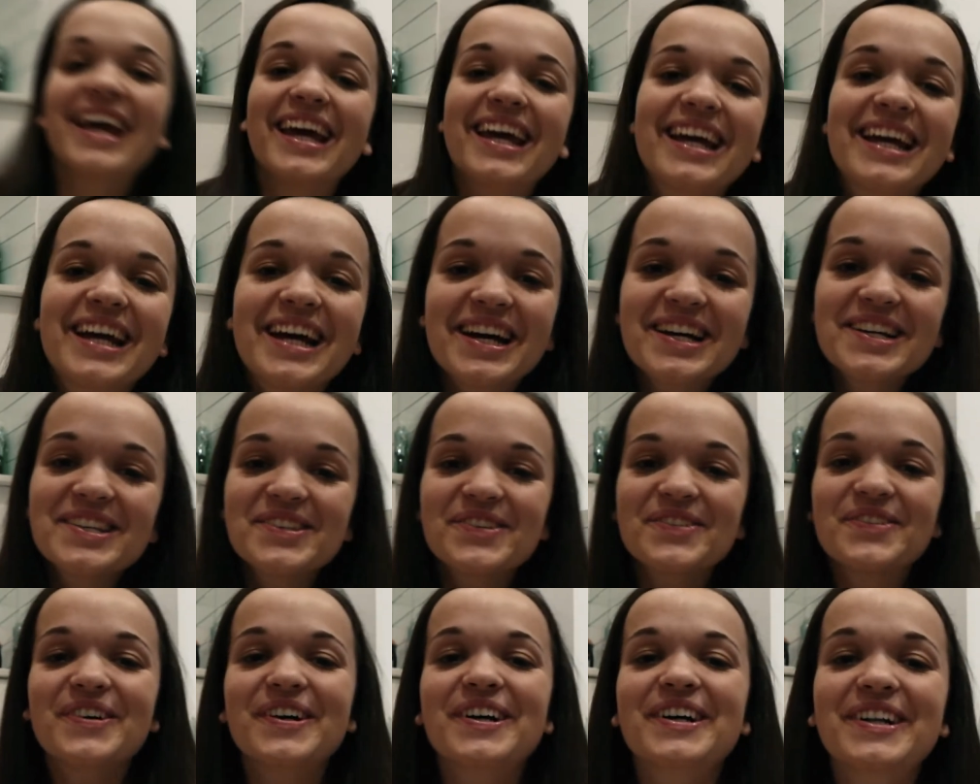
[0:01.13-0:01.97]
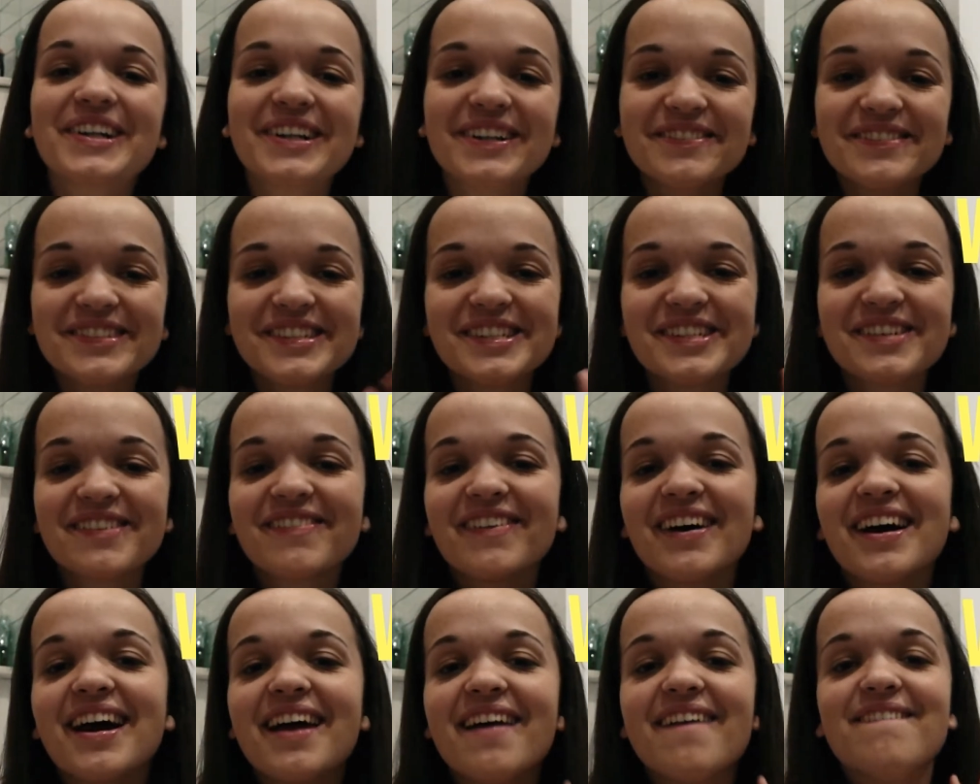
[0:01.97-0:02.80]
Hey guys, welcome to
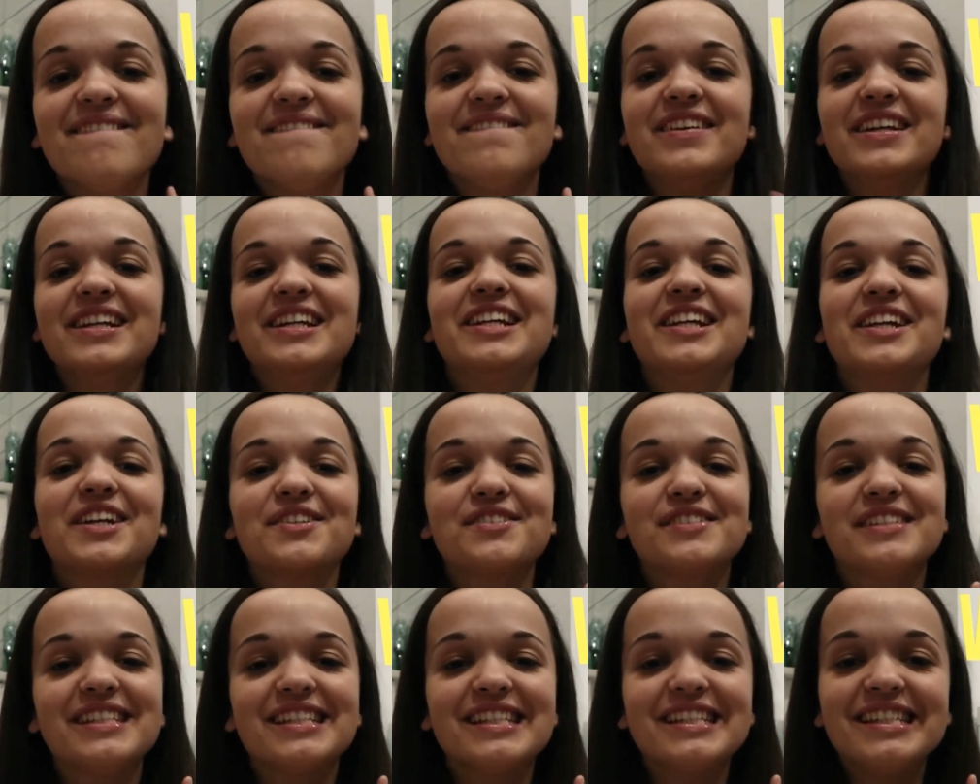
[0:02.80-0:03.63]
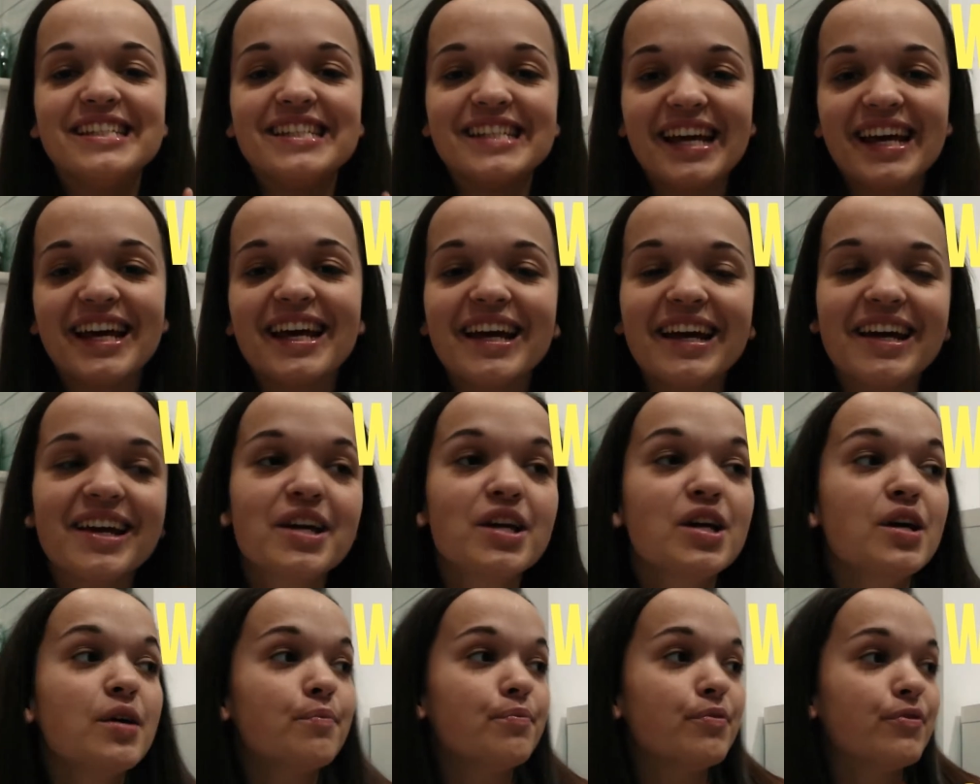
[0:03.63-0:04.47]
my video today.